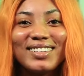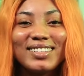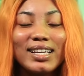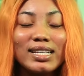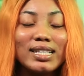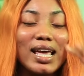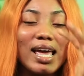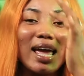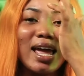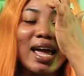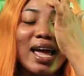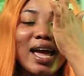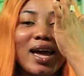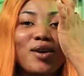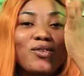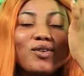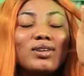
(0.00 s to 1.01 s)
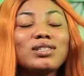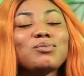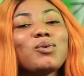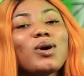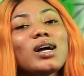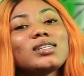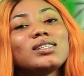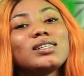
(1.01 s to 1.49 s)
Just say, Tracy
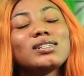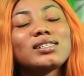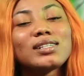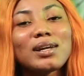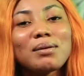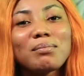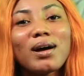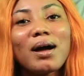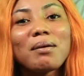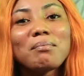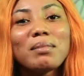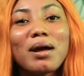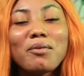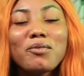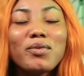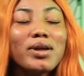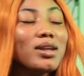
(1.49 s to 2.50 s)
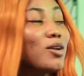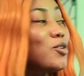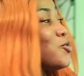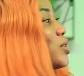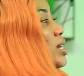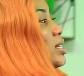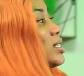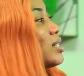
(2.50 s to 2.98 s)
Buachi chema, me really
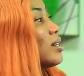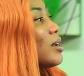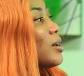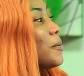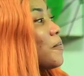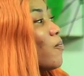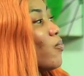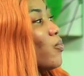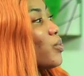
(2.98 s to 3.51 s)
Tracy ne